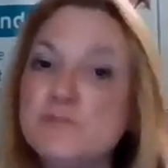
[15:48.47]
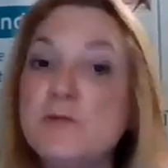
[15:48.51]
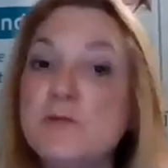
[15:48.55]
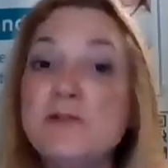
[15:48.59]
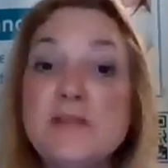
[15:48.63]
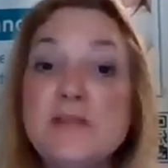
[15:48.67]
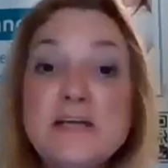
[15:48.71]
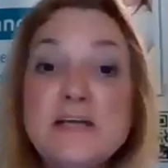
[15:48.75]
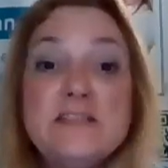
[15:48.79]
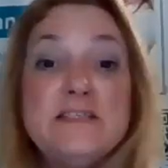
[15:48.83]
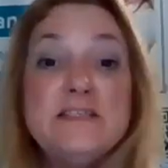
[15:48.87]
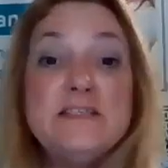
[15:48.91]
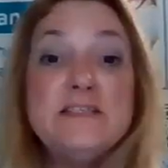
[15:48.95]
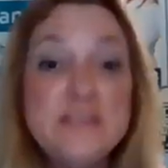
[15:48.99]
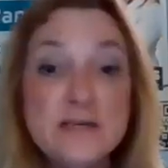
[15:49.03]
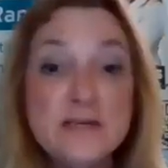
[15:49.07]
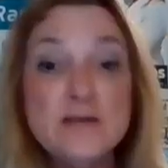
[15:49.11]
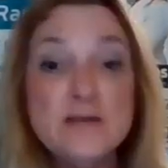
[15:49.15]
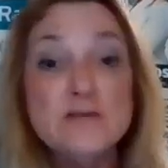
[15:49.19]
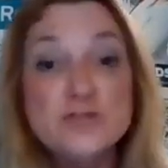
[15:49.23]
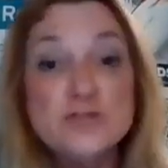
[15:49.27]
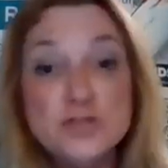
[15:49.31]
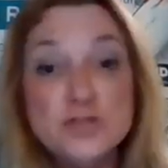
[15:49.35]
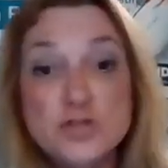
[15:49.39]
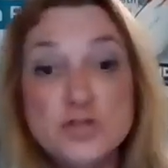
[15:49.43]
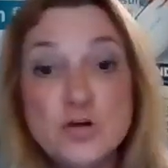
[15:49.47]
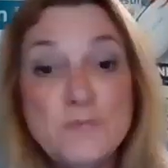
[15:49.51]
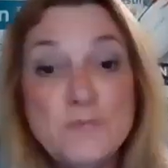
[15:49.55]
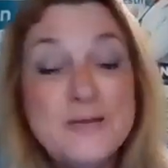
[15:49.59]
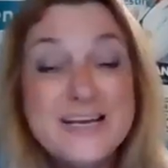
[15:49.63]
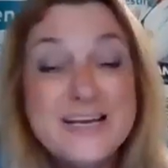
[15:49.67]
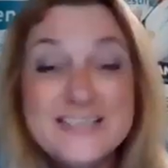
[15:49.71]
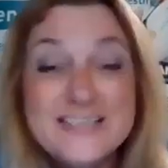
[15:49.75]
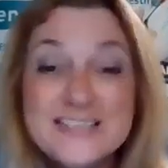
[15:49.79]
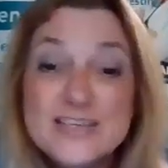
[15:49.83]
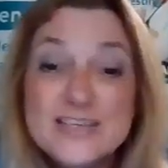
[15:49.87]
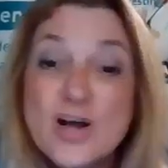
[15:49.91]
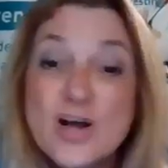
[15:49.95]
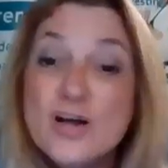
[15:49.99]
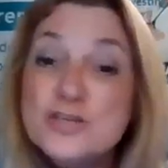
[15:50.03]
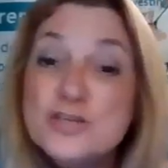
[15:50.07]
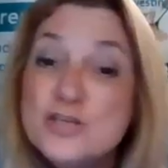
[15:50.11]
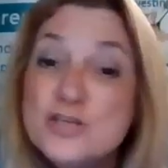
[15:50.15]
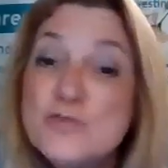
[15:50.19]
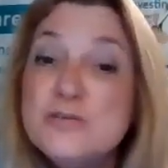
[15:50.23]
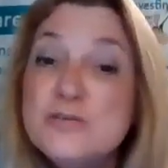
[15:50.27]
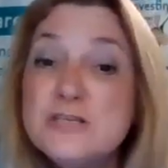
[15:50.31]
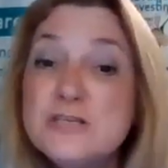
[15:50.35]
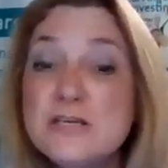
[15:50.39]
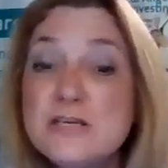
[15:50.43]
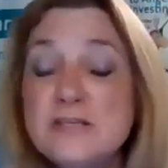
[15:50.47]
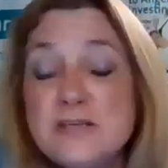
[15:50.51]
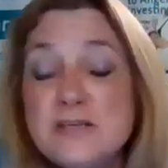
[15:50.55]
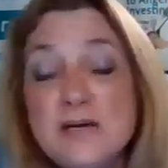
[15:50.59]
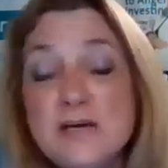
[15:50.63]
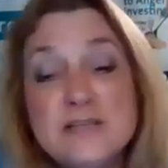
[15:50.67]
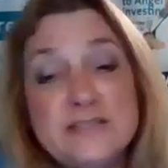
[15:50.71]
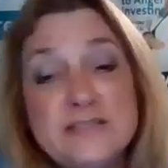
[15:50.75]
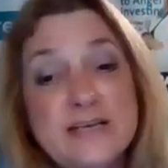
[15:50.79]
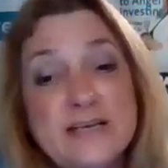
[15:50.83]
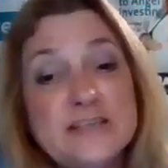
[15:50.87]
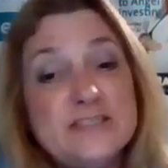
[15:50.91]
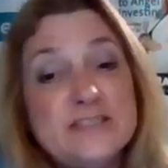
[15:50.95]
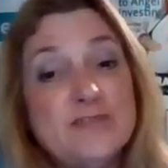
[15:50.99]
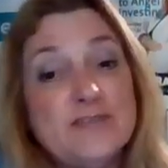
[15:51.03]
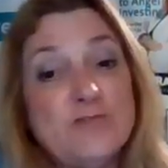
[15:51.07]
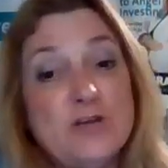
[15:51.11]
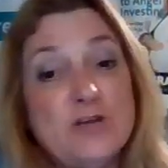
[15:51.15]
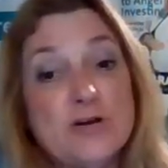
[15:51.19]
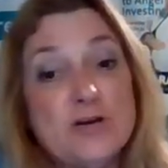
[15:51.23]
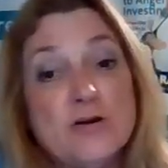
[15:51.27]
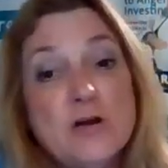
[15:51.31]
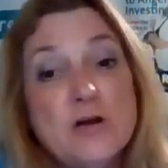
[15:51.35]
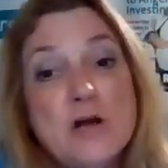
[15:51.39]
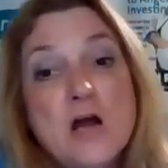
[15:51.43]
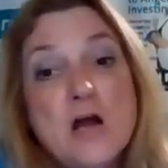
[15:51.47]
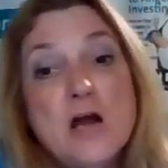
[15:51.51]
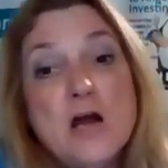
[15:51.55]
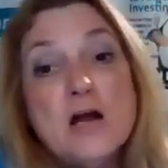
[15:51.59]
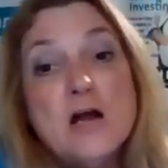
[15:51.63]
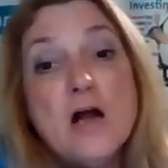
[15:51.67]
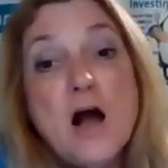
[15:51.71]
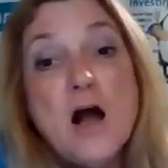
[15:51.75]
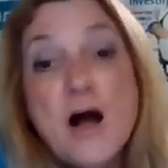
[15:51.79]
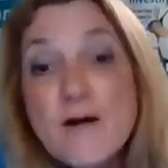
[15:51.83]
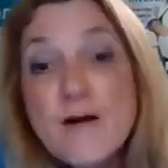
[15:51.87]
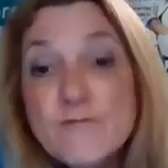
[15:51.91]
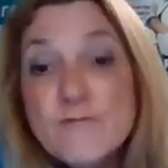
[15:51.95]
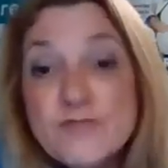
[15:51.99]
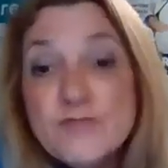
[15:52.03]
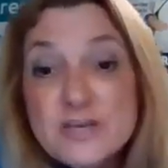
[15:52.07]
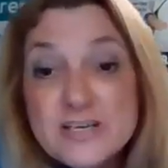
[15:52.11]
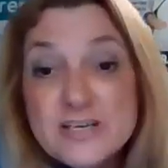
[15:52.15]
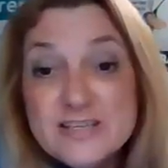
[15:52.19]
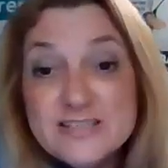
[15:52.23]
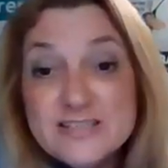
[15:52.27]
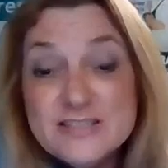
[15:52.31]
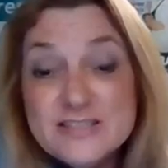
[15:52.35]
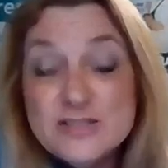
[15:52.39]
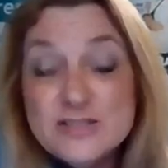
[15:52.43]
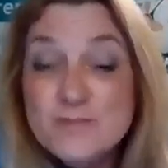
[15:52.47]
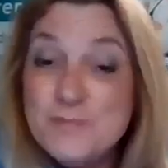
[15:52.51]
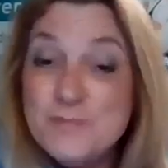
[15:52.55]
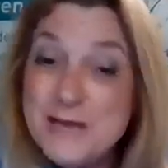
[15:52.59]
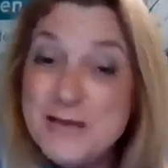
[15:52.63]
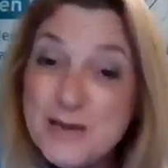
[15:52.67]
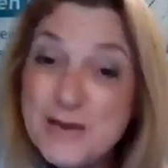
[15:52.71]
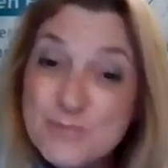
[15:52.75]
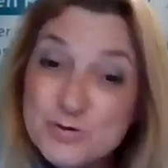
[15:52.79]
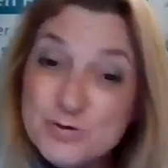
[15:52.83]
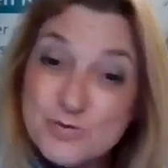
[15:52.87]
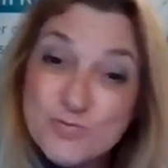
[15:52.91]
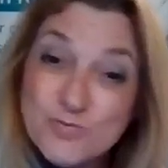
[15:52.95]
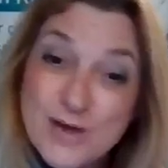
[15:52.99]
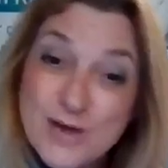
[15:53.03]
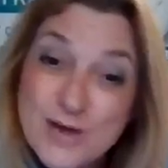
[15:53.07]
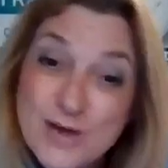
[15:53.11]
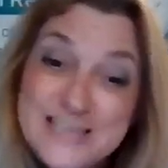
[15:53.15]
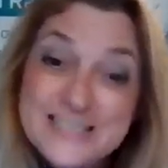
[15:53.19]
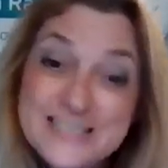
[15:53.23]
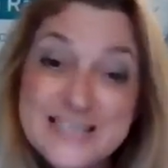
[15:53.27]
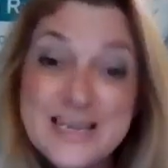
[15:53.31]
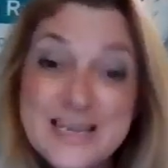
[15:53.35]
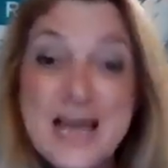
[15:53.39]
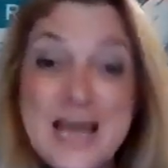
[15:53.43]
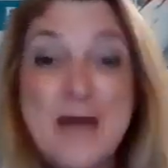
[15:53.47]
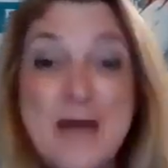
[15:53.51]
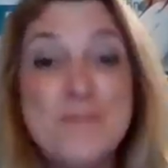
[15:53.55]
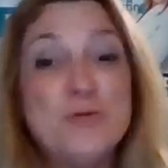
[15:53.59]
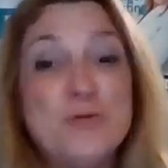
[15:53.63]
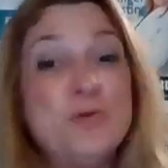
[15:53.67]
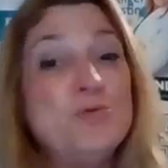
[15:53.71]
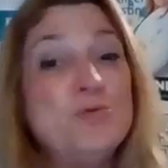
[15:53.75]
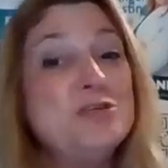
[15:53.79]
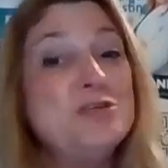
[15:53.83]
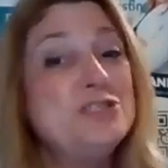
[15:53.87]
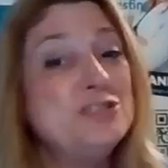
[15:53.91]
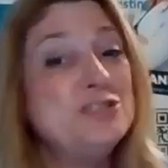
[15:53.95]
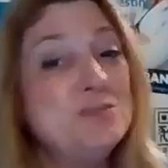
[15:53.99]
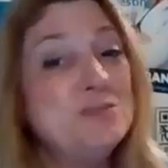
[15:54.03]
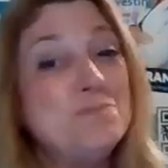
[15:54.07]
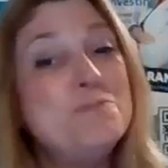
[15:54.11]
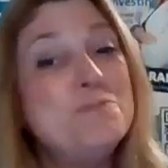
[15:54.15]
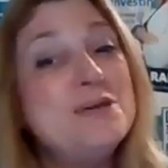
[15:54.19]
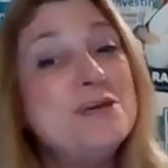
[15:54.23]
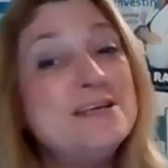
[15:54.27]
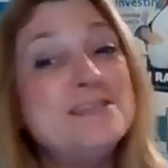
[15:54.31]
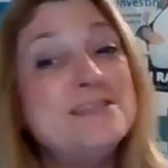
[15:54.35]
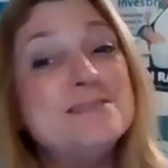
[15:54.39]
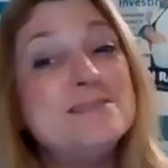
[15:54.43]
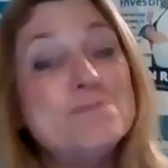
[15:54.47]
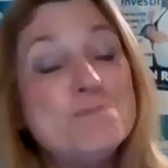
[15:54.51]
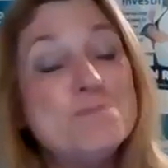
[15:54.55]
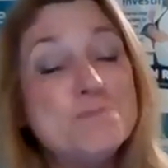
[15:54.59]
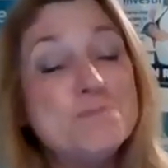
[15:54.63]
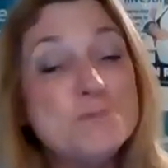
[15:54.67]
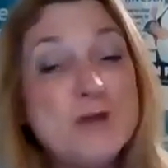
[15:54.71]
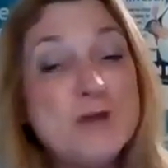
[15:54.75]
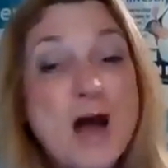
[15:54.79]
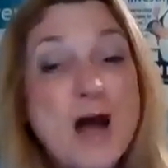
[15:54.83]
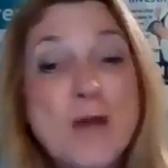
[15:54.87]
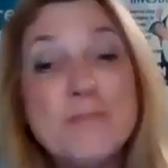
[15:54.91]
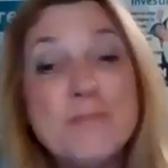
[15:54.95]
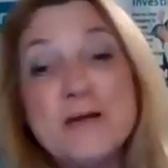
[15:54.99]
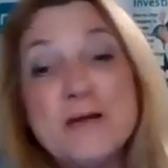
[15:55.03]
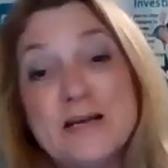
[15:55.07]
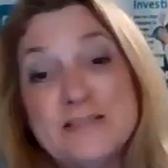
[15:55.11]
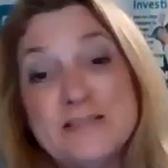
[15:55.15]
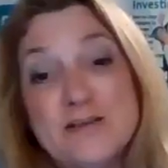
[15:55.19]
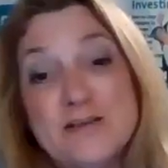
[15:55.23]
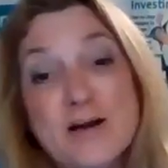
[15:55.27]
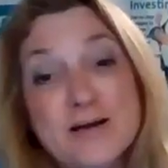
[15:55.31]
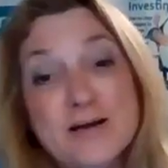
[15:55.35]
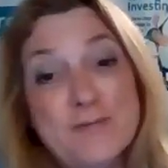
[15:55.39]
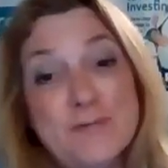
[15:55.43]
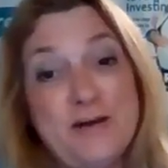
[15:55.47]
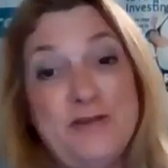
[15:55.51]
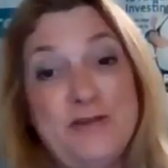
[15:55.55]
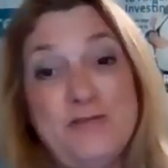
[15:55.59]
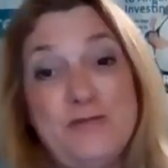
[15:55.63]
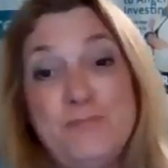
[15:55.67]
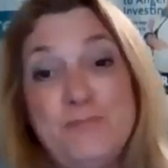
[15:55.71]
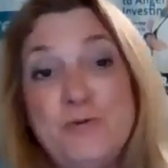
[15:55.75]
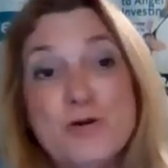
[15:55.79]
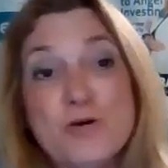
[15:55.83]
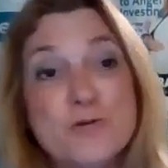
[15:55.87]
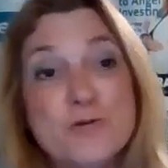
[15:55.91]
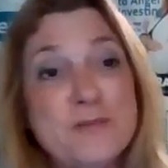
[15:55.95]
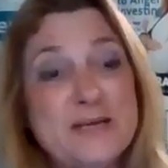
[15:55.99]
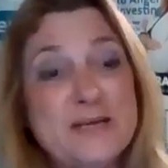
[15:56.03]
But they still should, because it also is a test of their confidence to be able to raise the capital, which is a big topic I talk about in the book.